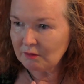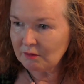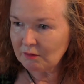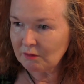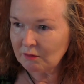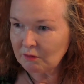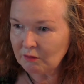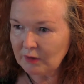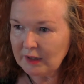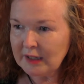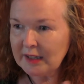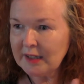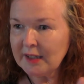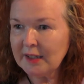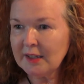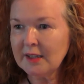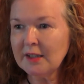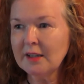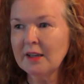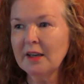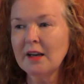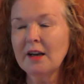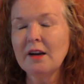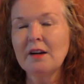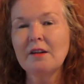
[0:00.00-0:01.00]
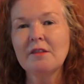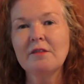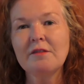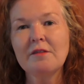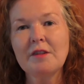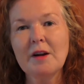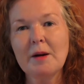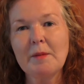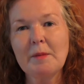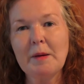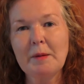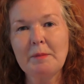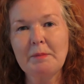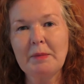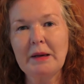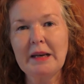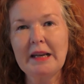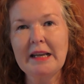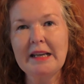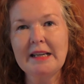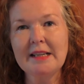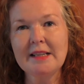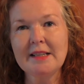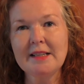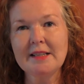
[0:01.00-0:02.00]
really, from a
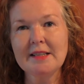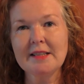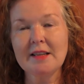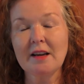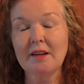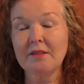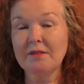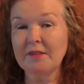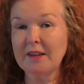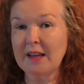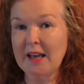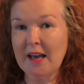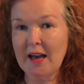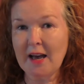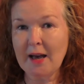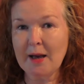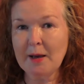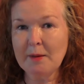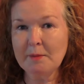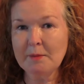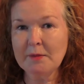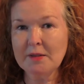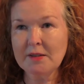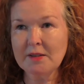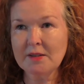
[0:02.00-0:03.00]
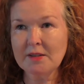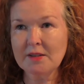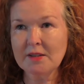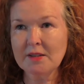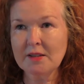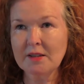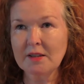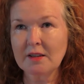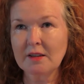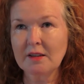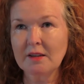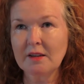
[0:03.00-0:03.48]
place of calmness,